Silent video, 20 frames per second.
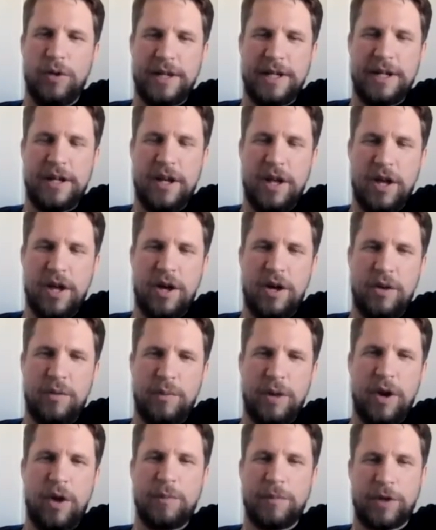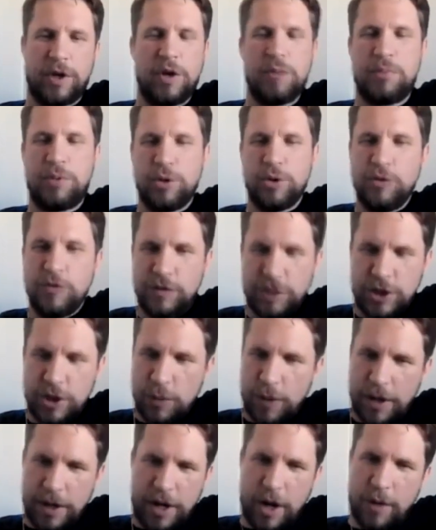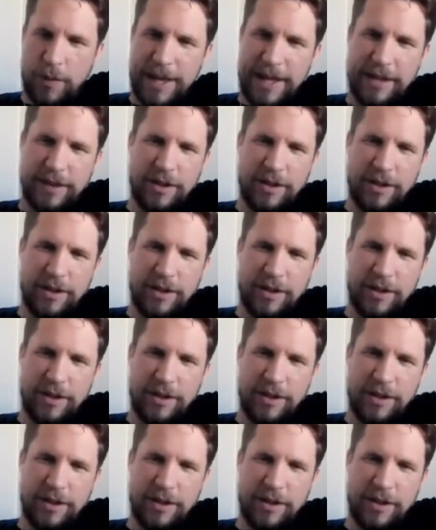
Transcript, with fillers: in the well, I'm going to prove to you I know it.